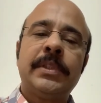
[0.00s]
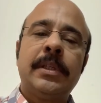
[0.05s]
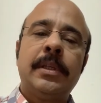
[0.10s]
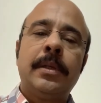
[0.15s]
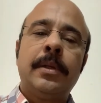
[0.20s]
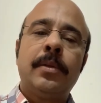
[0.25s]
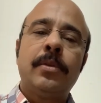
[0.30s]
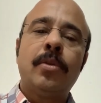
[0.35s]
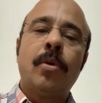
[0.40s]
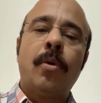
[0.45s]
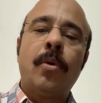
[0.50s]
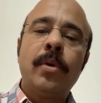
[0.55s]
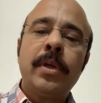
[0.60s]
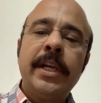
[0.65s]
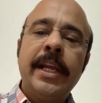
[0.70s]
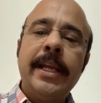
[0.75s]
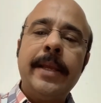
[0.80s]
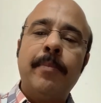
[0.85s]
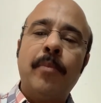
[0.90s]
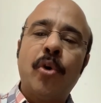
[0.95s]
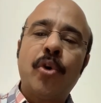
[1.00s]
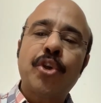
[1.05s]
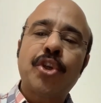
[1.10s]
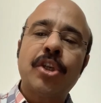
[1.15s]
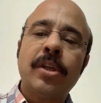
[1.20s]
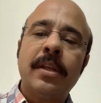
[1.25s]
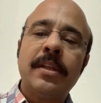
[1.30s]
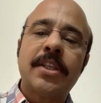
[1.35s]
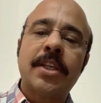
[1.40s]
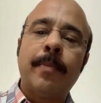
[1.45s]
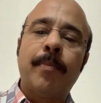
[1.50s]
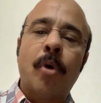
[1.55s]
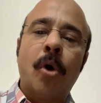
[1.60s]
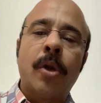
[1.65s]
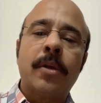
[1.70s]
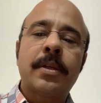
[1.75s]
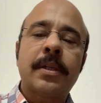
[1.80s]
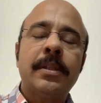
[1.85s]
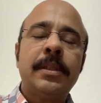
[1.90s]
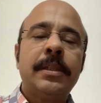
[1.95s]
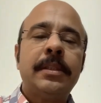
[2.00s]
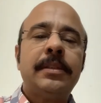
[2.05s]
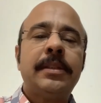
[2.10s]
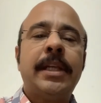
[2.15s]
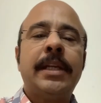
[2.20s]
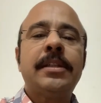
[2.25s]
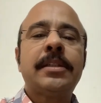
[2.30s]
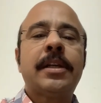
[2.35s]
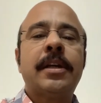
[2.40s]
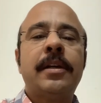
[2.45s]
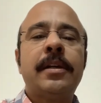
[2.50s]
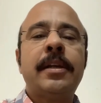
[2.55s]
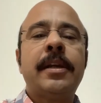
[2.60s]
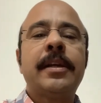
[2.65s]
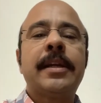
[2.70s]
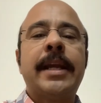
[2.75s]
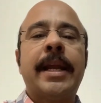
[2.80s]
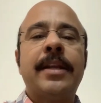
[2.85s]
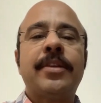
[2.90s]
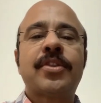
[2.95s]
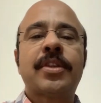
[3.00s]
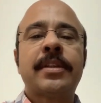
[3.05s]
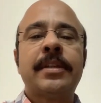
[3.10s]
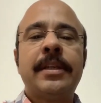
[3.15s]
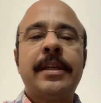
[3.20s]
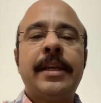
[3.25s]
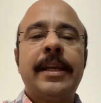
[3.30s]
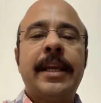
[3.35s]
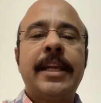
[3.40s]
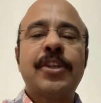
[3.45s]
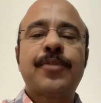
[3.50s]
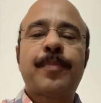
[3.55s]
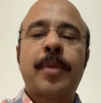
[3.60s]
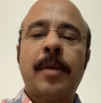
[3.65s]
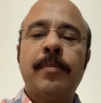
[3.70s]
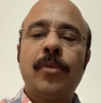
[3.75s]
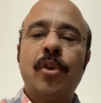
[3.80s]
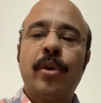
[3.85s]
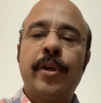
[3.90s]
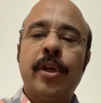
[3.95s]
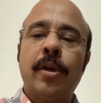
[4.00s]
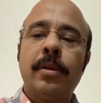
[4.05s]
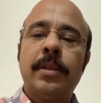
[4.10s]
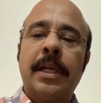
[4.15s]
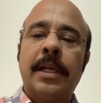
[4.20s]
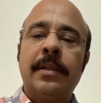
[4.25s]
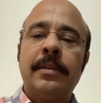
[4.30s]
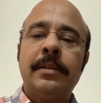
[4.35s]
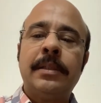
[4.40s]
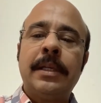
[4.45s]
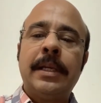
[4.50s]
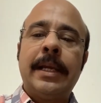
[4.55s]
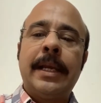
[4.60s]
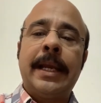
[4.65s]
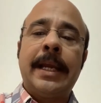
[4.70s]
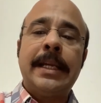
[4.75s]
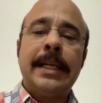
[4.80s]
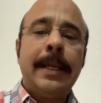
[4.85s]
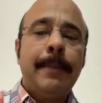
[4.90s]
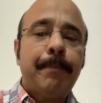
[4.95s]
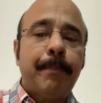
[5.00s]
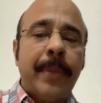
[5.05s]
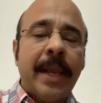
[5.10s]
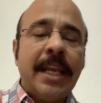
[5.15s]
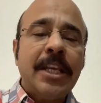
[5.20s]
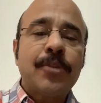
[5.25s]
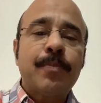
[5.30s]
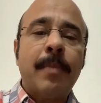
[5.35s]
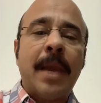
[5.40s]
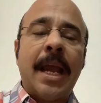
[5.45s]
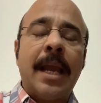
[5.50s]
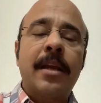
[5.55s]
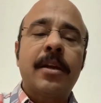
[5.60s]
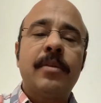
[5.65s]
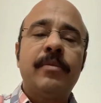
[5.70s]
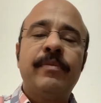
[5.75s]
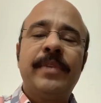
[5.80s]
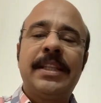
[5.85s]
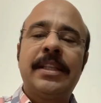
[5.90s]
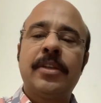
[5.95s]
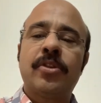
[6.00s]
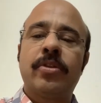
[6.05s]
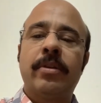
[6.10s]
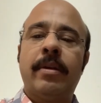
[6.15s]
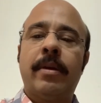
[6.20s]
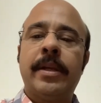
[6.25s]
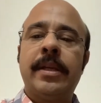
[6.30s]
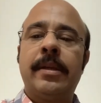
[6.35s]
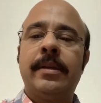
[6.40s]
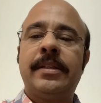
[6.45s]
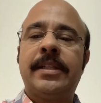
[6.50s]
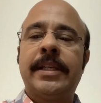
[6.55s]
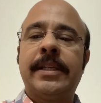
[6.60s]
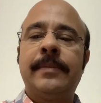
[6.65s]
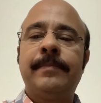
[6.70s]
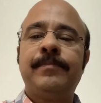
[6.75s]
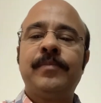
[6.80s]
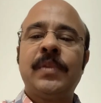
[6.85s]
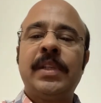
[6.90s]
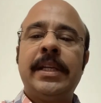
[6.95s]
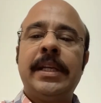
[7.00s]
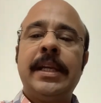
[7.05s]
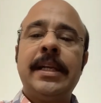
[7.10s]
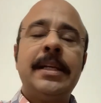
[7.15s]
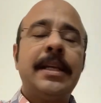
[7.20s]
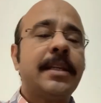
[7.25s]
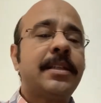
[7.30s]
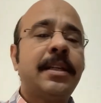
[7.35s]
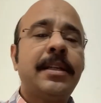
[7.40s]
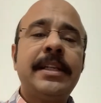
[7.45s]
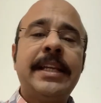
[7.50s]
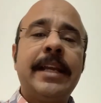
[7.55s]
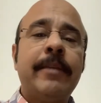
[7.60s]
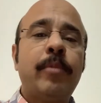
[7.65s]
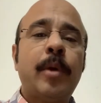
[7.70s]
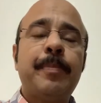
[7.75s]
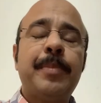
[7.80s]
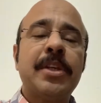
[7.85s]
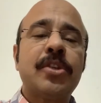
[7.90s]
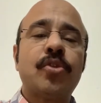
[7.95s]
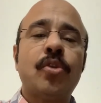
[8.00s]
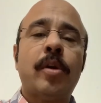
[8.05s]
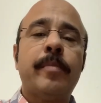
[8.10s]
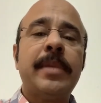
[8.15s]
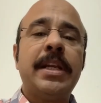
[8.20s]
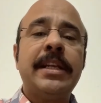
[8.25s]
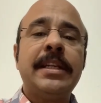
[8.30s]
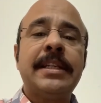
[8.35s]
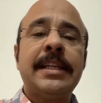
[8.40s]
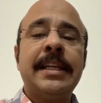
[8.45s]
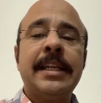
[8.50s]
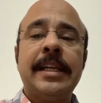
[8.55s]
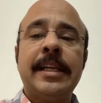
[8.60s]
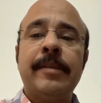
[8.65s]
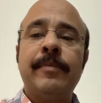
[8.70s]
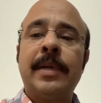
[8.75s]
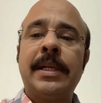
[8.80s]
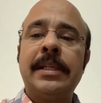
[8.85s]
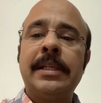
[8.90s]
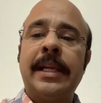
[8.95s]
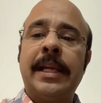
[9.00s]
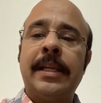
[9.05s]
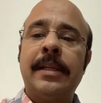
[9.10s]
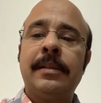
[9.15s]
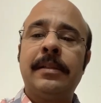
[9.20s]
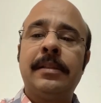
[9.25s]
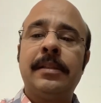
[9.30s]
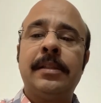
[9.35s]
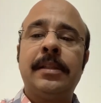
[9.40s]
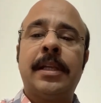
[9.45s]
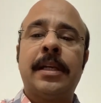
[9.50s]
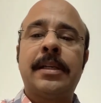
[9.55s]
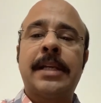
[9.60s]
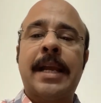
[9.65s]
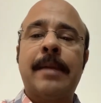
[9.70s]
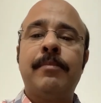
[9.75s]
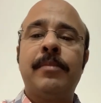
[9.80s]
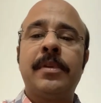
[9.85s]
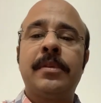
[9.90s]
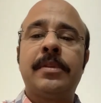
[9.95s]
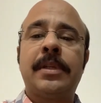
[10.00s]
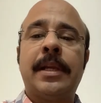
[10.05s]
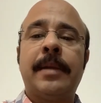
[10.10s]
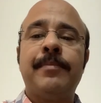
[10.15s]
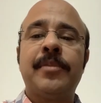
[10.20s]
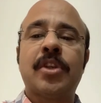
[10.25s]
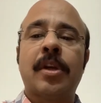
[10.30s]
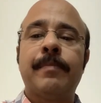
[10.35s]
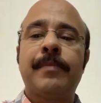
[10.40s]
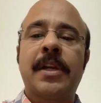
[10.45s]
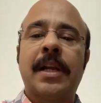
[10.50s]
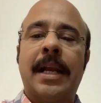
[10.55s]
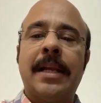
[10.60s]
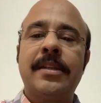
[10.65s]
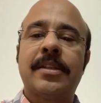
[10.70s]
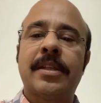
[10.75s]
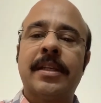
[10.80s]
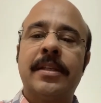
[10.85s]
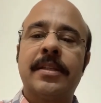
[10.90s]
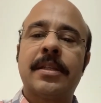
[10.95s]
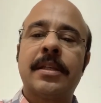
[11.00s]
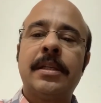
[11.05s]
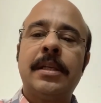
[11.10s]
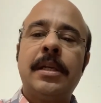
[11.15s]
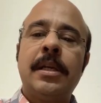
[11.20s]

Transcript: The only emotional support that Karna gets is from Duryodhan, and he pays back with his loyalty. He doesn't give up his nobility even in the time, times of crisis.